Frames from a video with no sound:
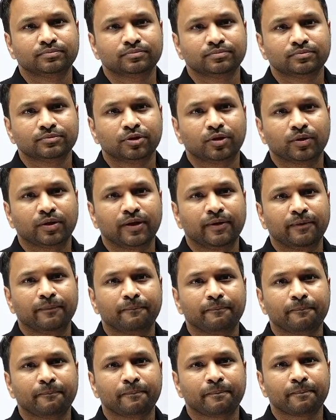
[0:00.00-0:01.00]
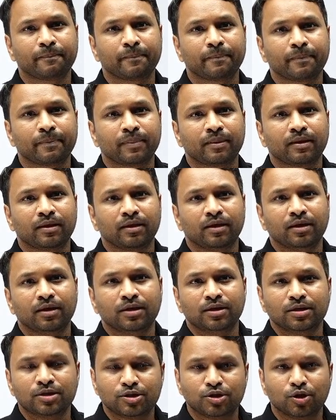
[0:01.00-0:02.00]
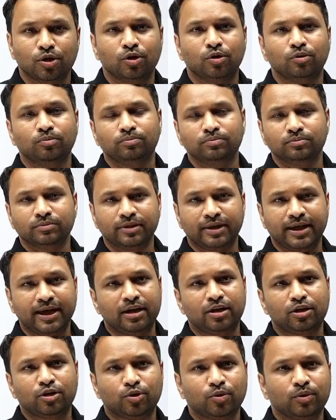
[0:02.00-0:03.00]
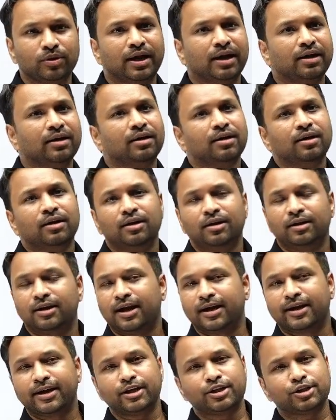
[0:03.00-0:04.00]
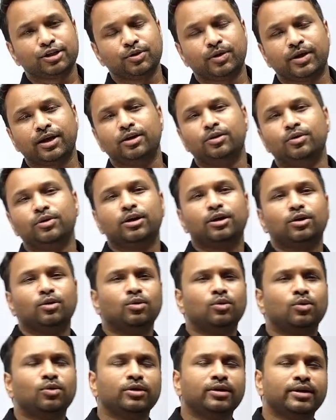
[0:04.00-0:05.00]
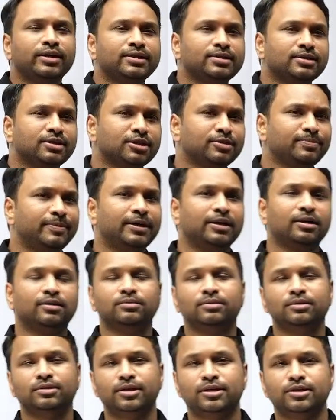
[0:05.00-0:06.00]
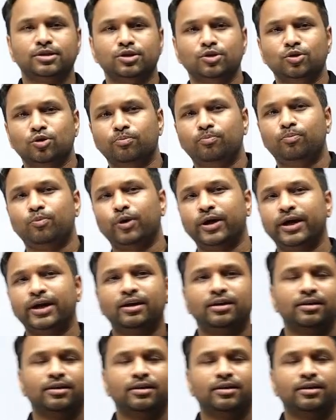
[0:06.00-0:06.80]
Okay. So get through that. Rakesh, you can do your own research, beta. There's no point